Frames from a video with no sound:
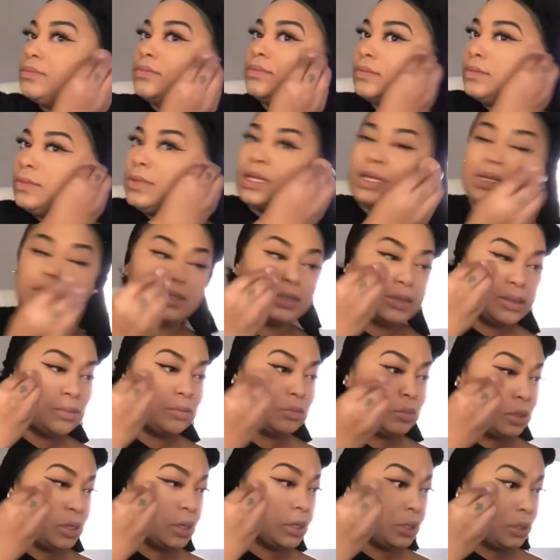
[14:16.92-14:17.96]
Nice and
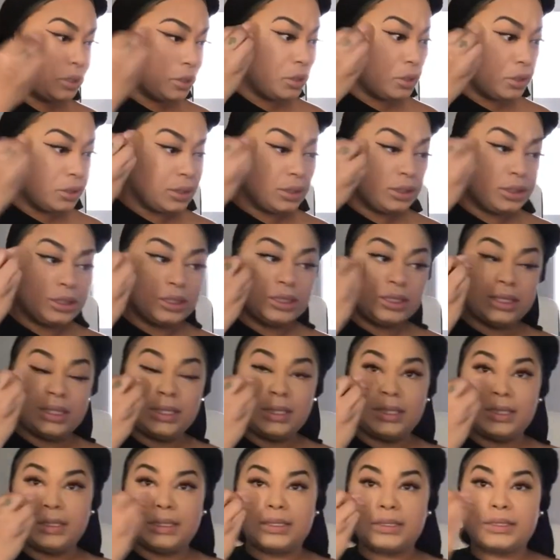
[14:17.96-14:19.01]
blended on the
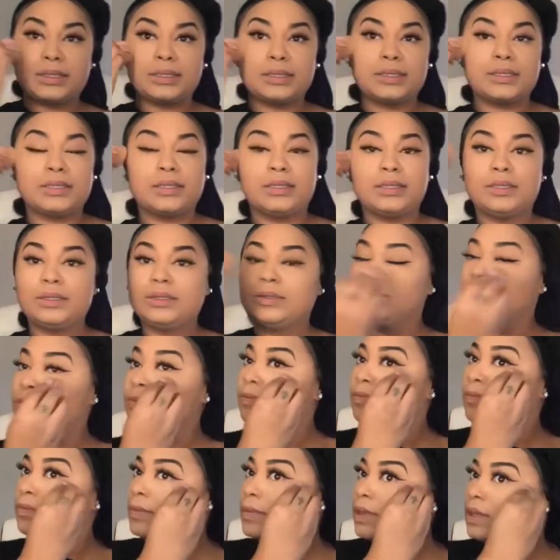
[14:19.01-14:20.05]
cheeks.
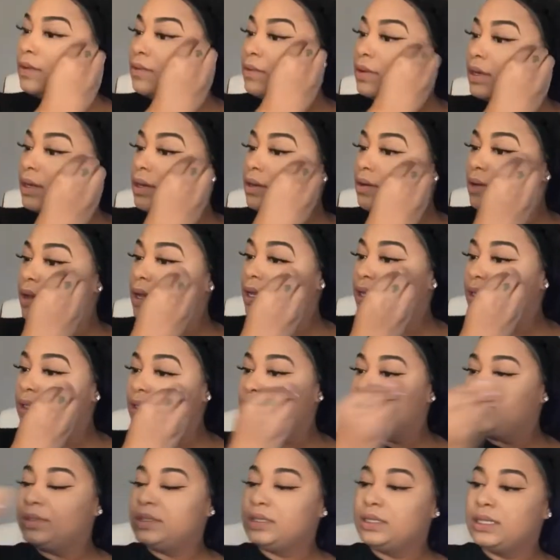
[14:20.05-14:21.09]
And then we're gonna go ahead and
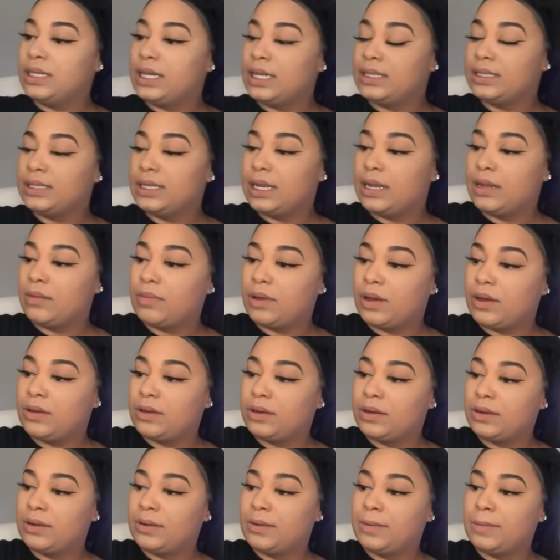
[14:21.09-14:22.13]
dip into that setting
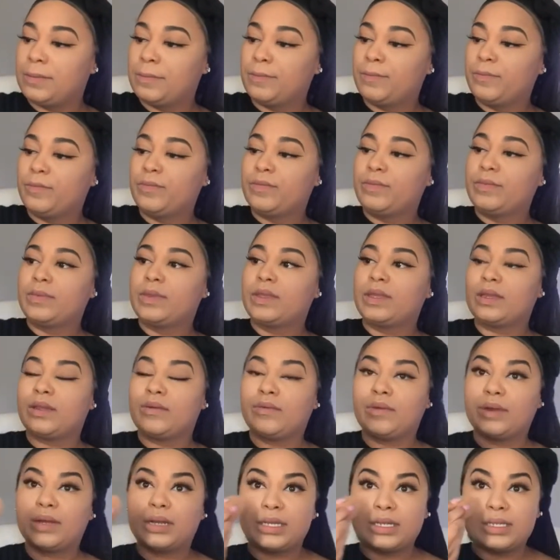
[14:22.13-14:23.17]
powder. And
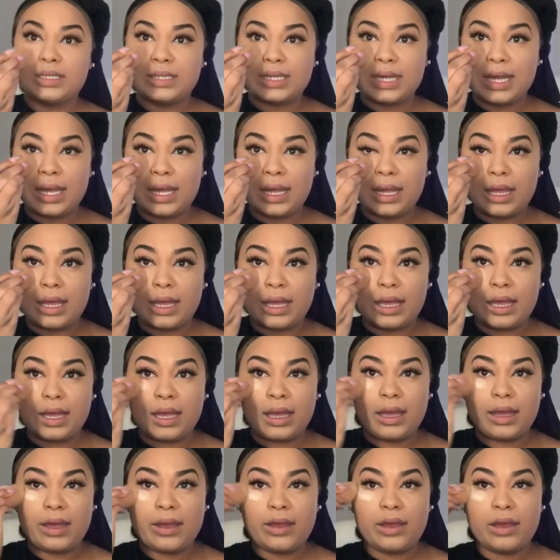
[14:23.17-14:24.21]
we're gonna set
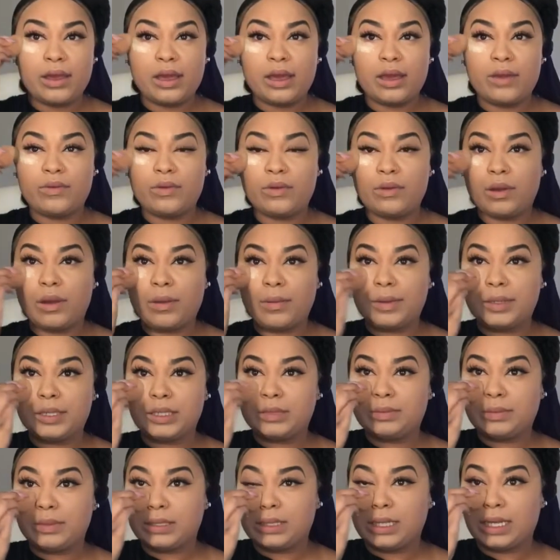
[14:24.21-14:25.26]
everywhere we just
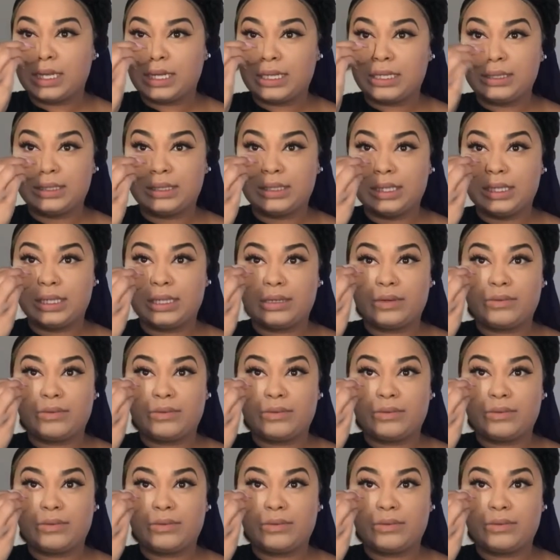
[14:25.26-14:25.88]
put that concealer.